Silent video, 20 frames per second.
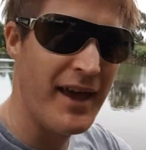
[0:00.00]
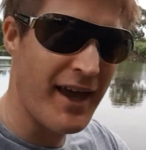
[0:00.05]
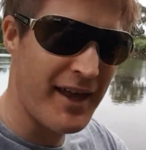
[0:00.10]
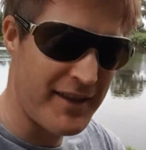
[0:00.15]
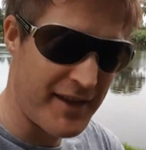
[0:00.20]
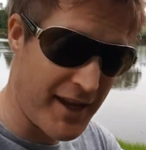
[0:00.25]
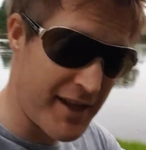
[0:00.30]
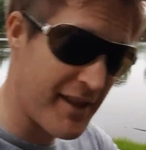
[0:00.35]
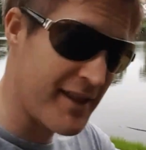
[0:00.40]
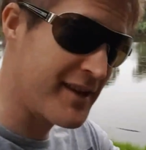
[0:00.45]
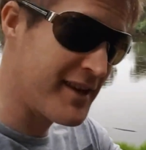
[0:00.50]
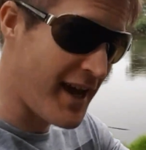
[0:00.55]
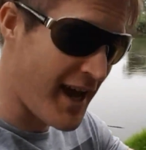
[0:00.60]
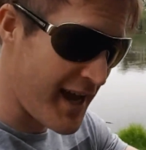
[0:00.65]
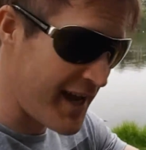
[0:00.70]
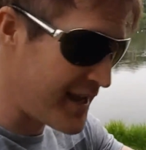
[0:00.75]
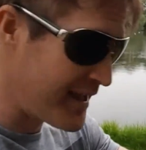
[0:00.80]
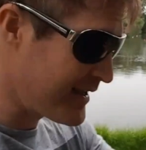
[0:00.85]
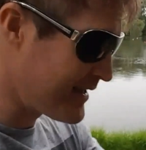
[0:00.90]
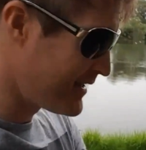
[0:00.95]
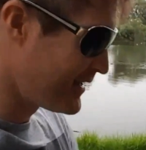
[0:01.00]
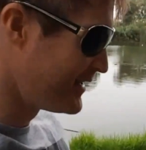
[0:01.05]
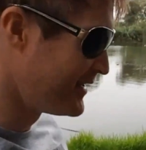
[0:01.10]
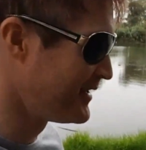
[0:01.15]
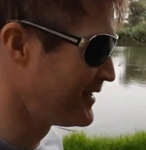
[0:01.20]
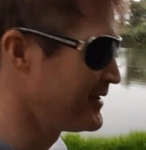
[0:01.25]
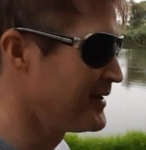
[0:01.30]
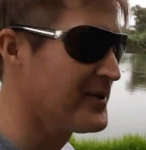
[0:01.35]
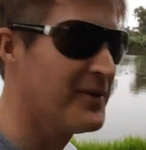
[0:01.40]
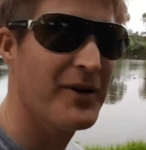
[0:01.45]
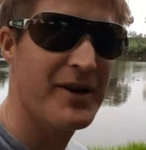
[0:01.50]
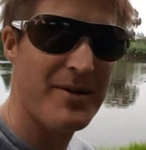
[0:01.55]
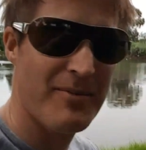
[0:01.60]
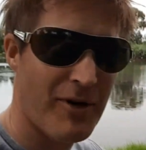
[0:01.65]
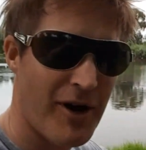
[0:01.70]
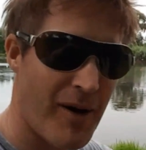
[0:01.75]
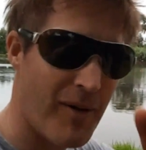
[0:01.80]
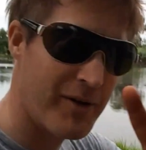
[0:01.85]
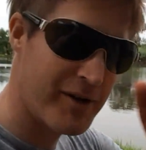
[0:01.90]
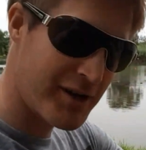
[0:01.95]
at the end of the day, what you
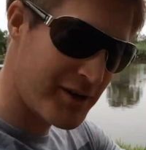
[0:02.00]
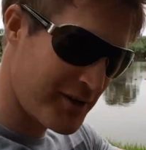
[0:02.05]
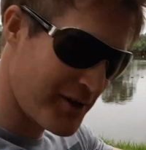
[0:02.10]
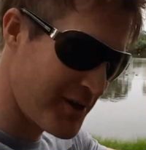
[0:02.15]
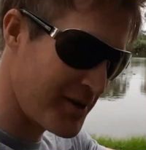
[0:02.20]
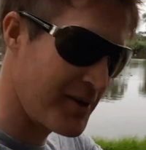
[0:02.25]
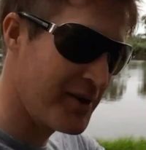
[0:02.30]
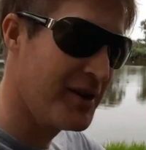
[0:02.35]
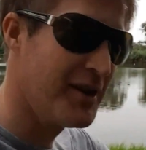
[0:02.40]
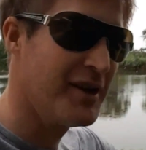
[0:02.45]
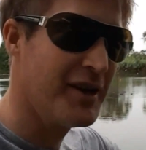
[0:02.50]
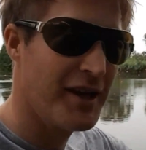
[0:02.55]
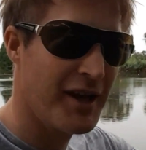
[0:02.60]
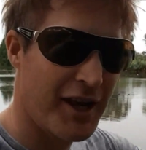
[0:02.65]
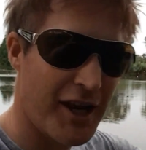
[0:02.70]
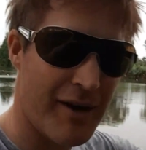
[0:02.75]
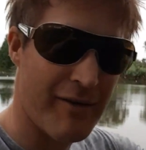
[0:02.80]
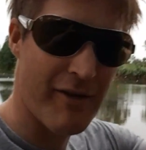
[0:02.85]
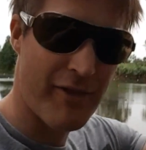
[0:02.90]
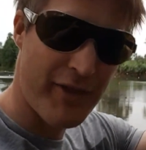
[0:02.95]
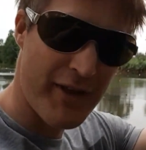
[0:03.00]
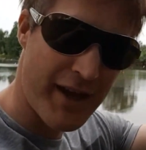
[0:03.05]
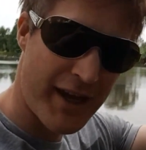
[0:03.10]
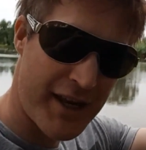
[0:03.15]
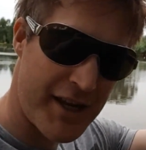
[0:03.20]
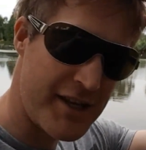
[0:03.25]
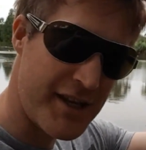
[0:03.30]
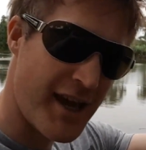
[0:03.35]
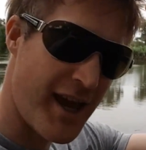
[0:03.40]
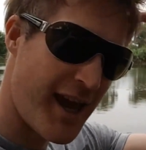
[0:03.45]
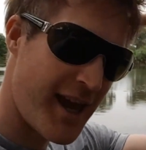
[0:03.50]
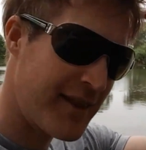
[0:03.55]
might want to do, you can either think it in your